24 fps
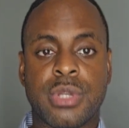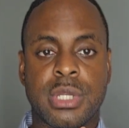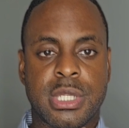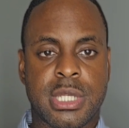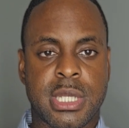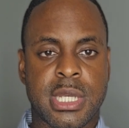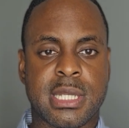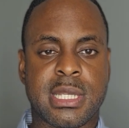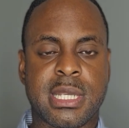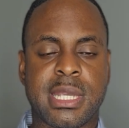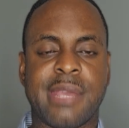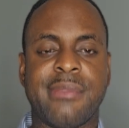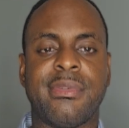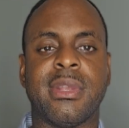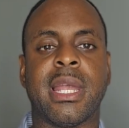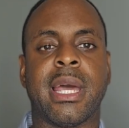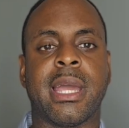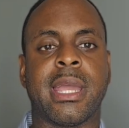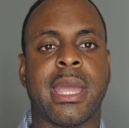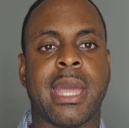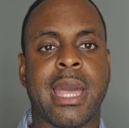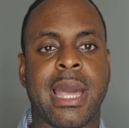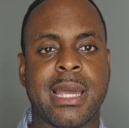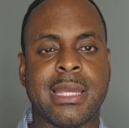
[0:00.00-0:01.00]
just to give you,
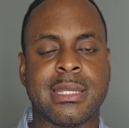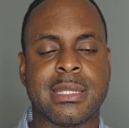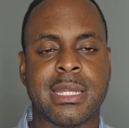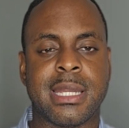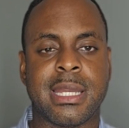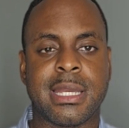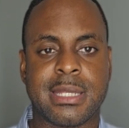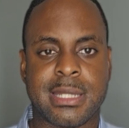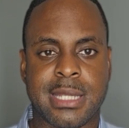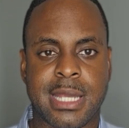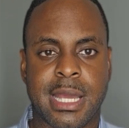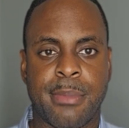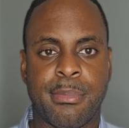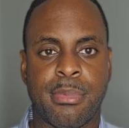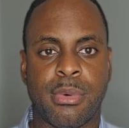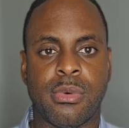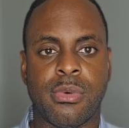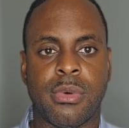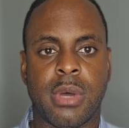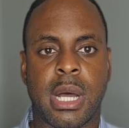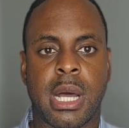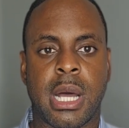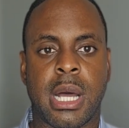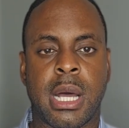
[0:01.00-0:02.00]
like, guys, an
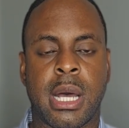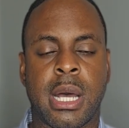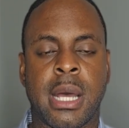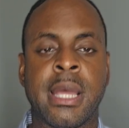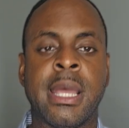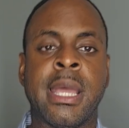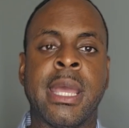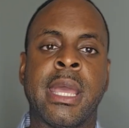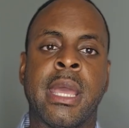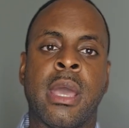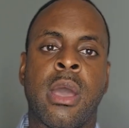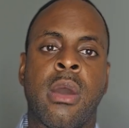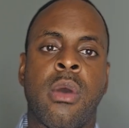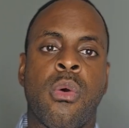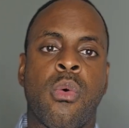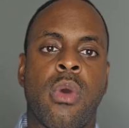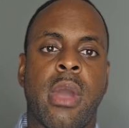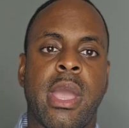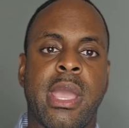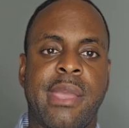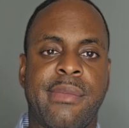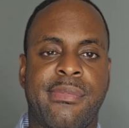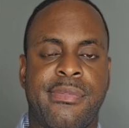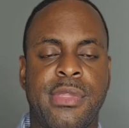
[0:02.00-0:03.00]
example,
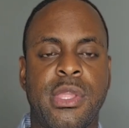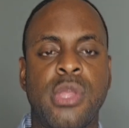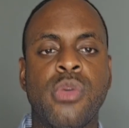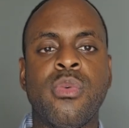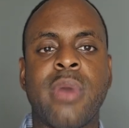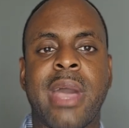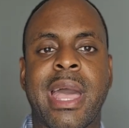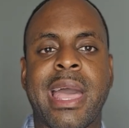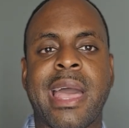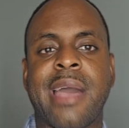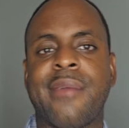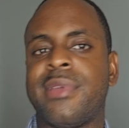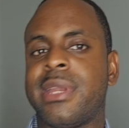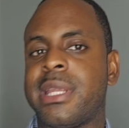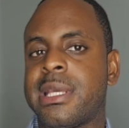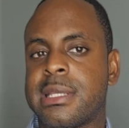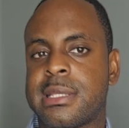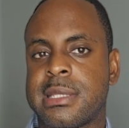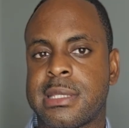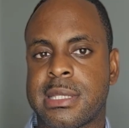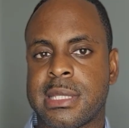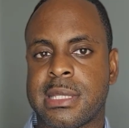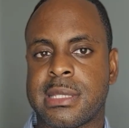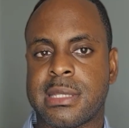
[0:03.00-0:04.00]
if you have an
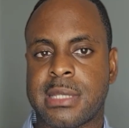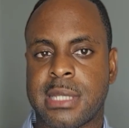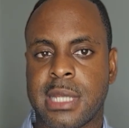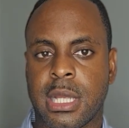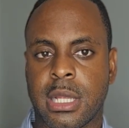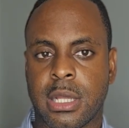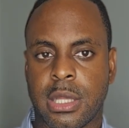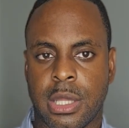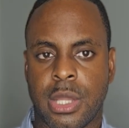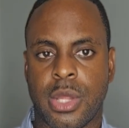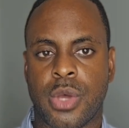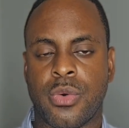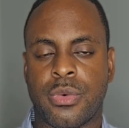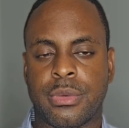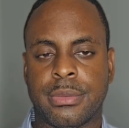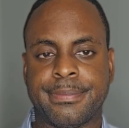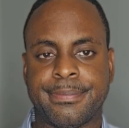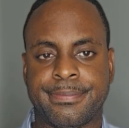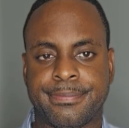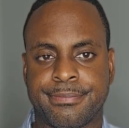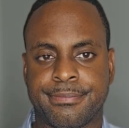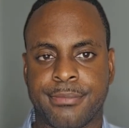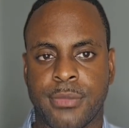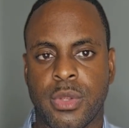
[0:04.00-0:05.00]
existing loan,
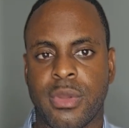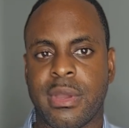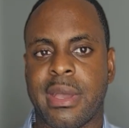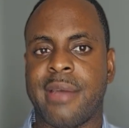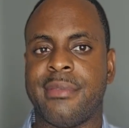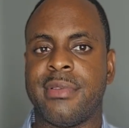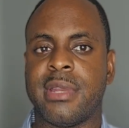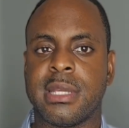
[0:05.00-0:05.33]
you're